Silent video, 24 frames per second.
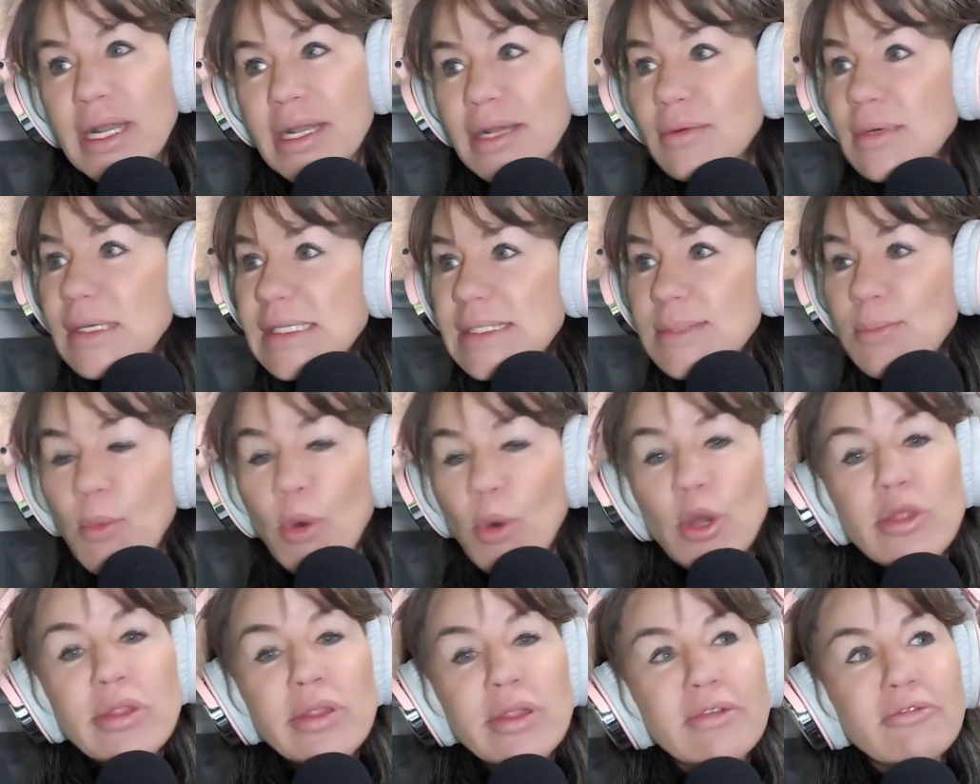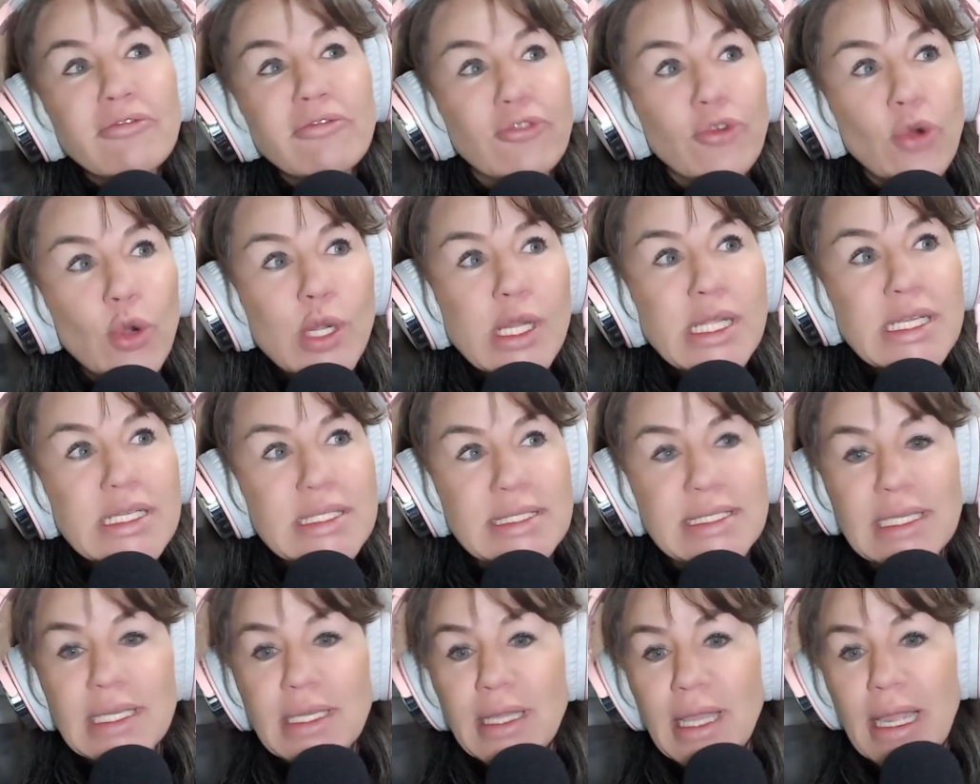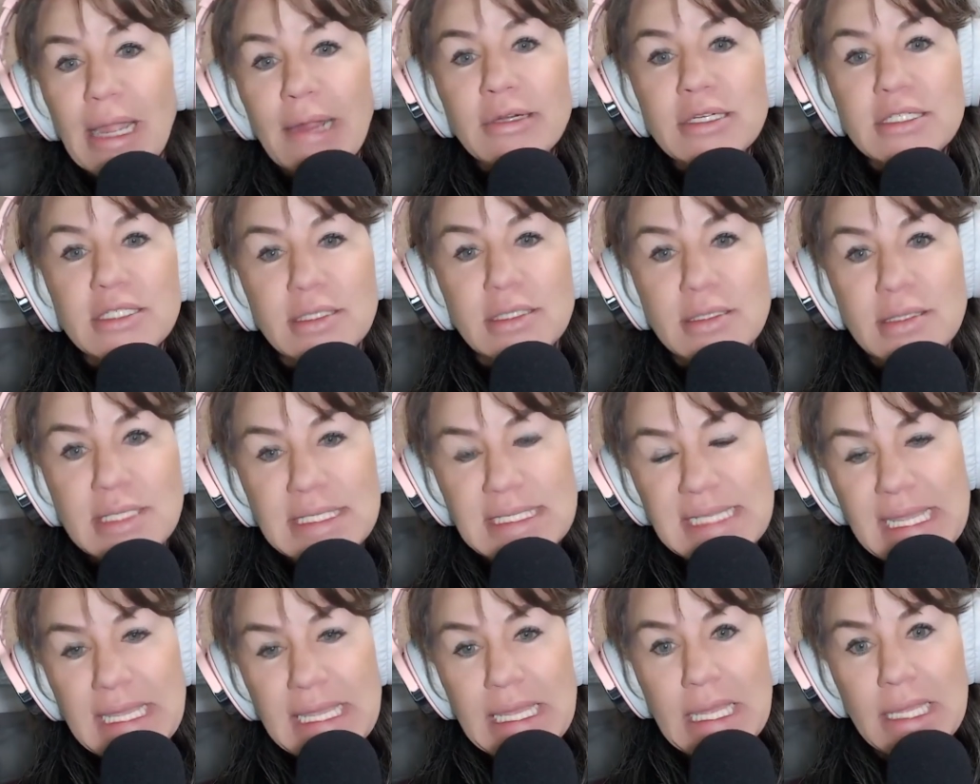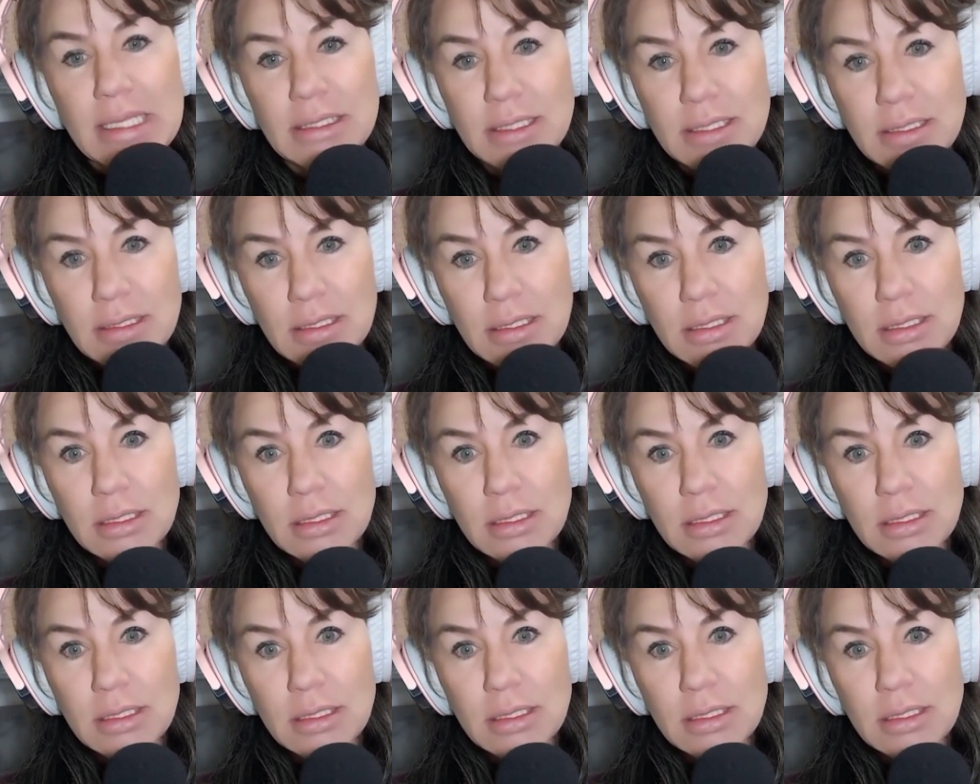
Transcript: and it was more than 40 seat hours in the sand.